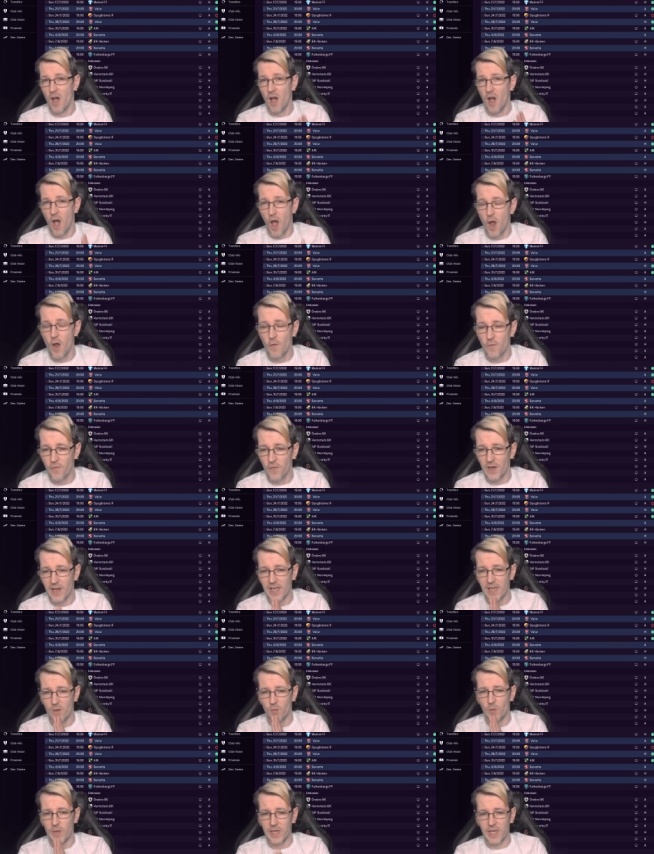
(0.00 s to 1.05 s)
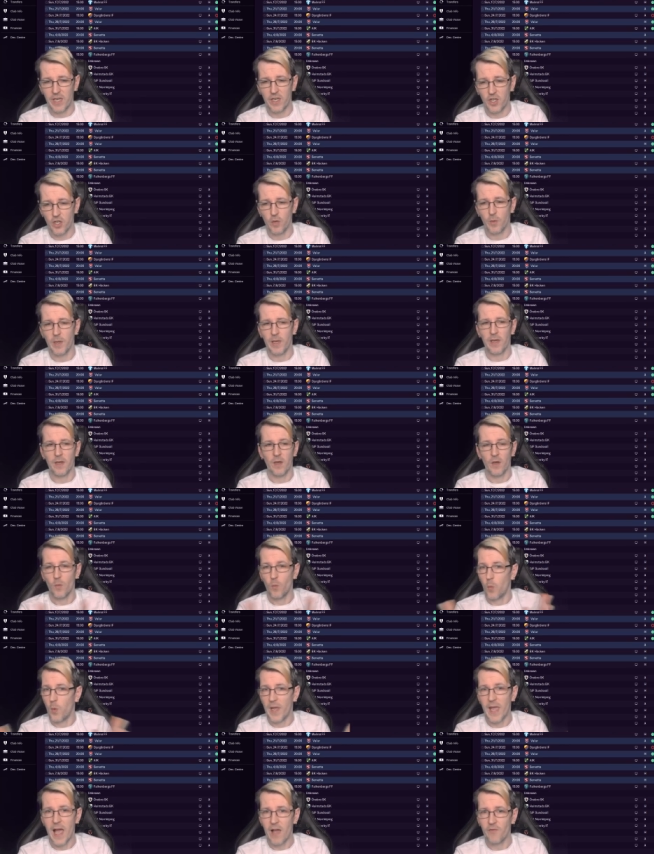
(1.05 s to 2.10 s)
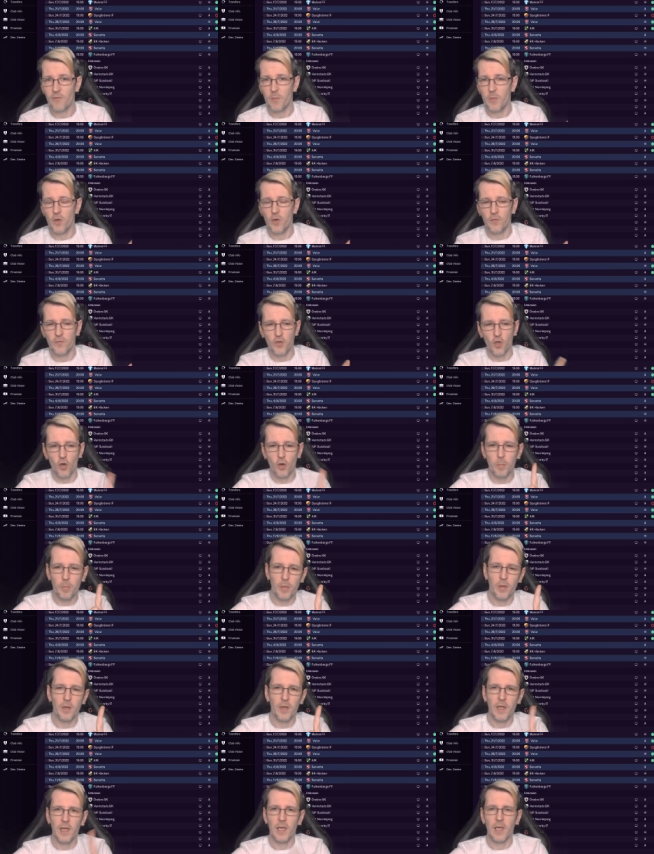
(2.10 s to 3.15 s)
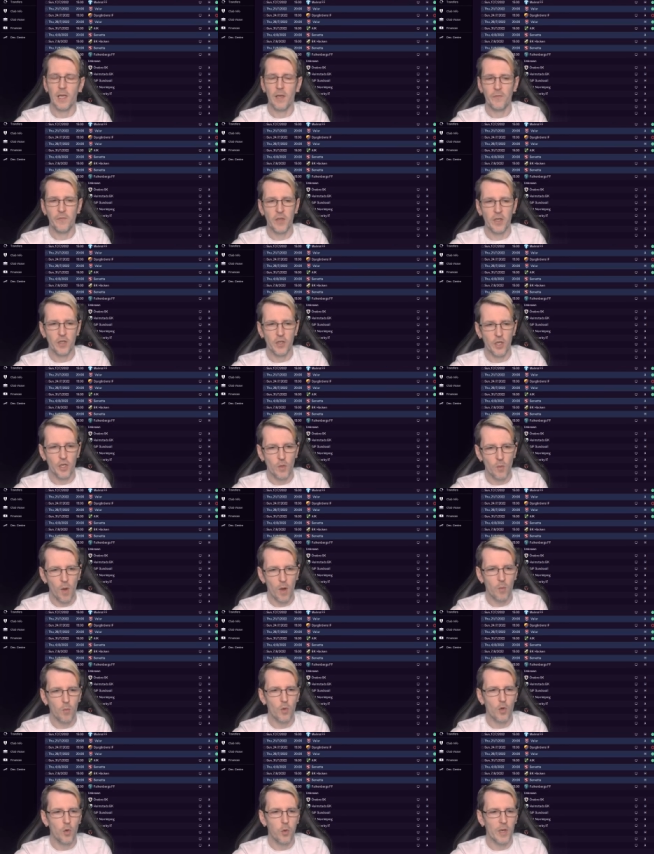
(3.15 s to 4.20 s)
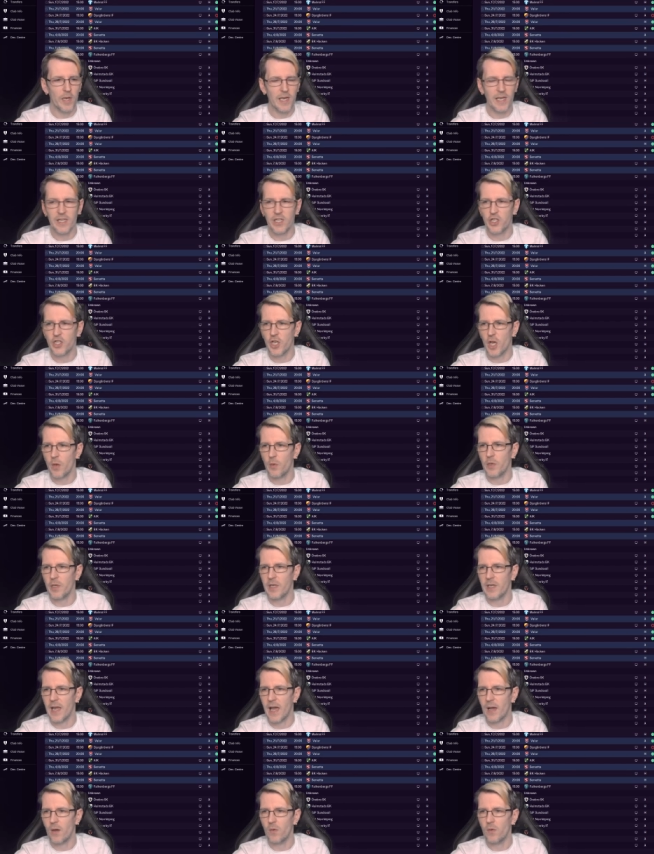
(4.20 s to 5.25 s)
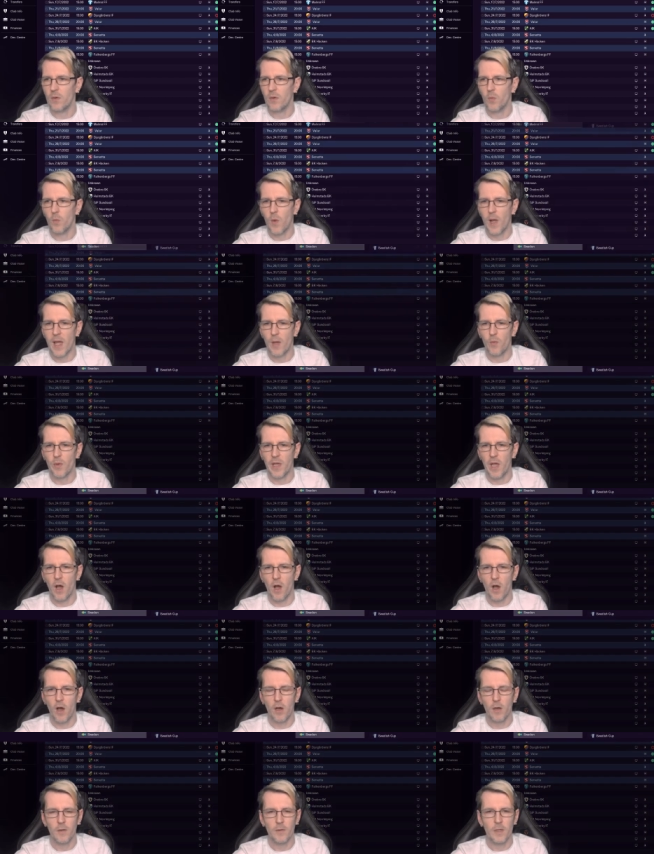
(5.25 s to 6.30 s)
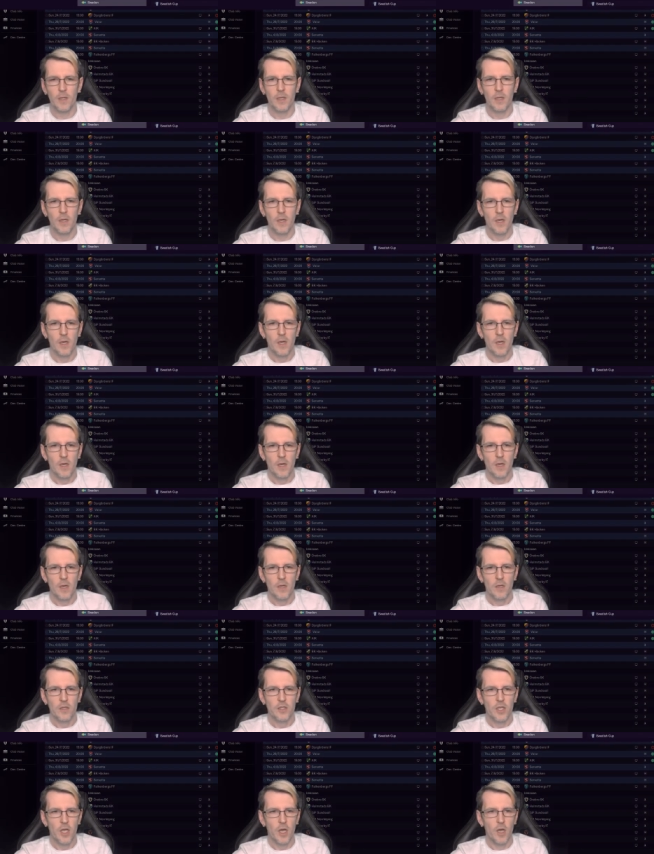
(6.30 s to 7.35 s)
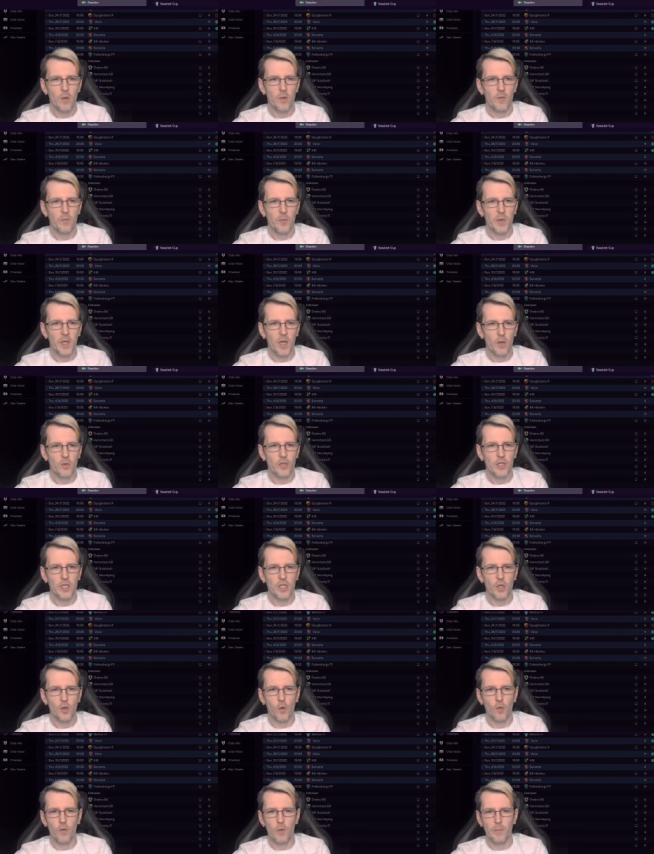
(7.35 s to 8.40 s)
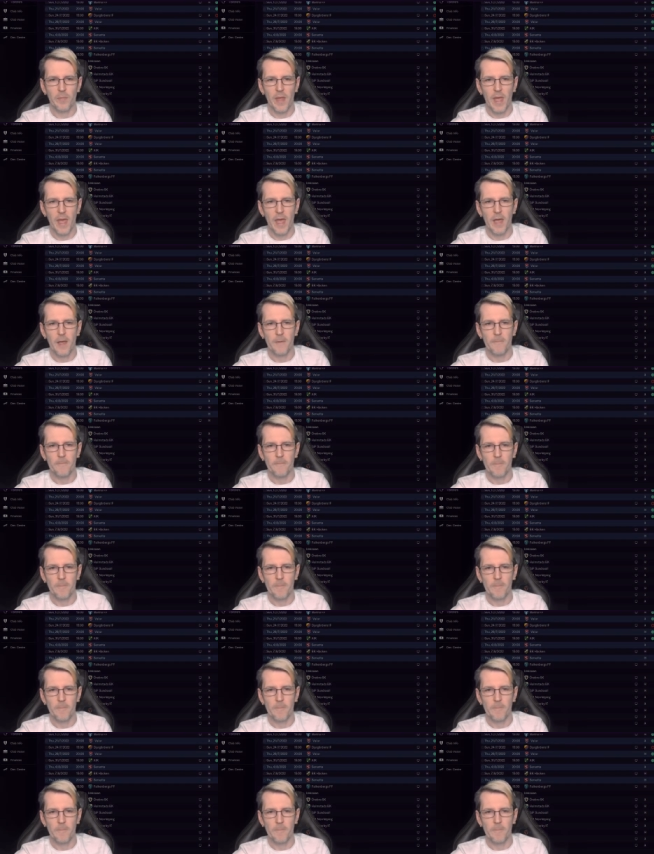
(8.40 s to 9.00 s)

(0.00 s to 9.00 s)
Hopefully, we can do it. We have moved up. If you're new, I'll quickly show you now where we are. So, if we go to Europe there,